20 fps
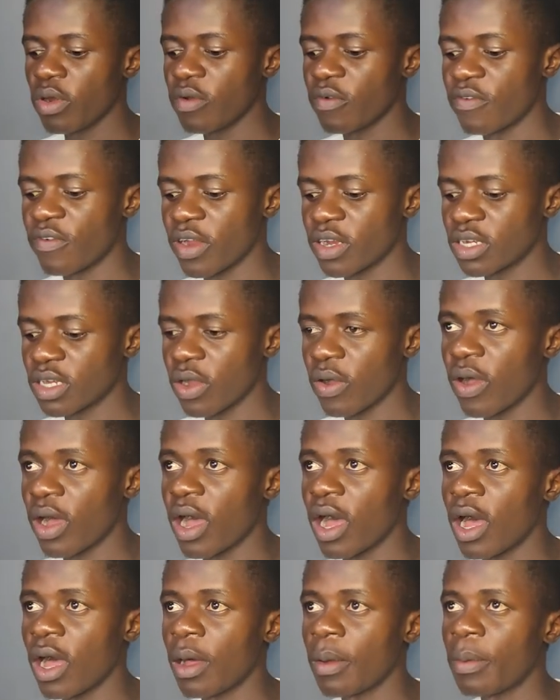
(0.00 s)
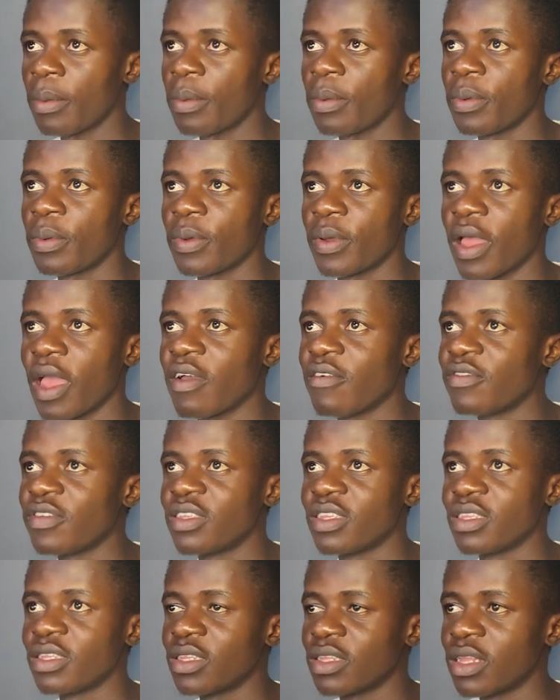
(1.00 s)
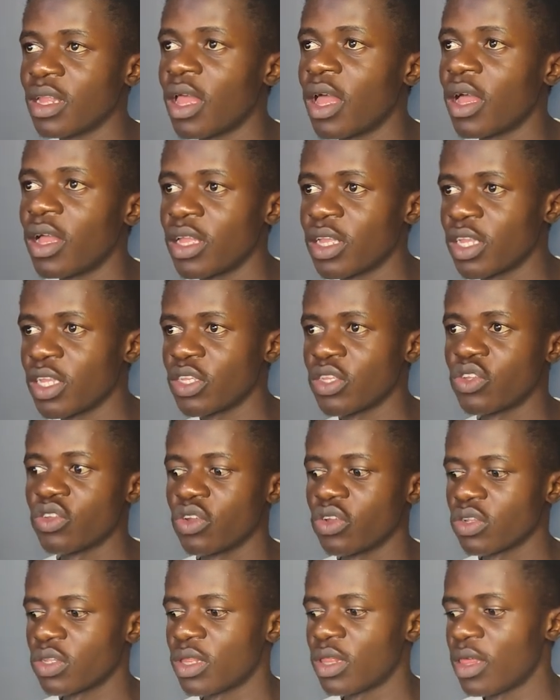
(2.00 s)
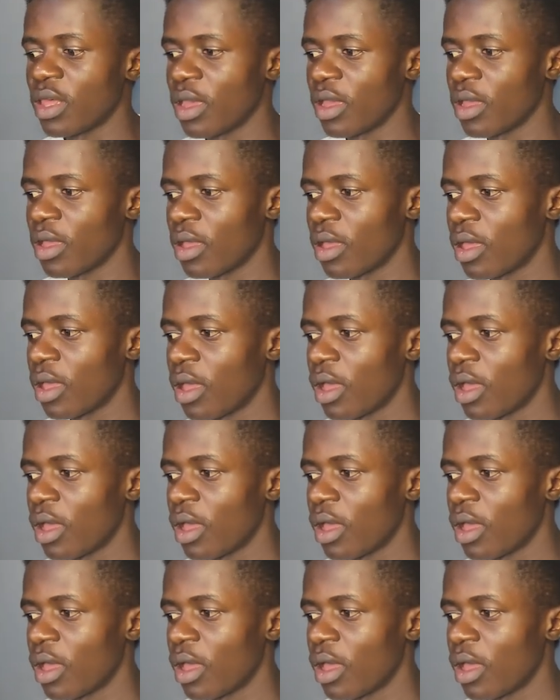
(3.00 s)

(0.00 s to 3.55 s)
we refresh our app, everything is just there.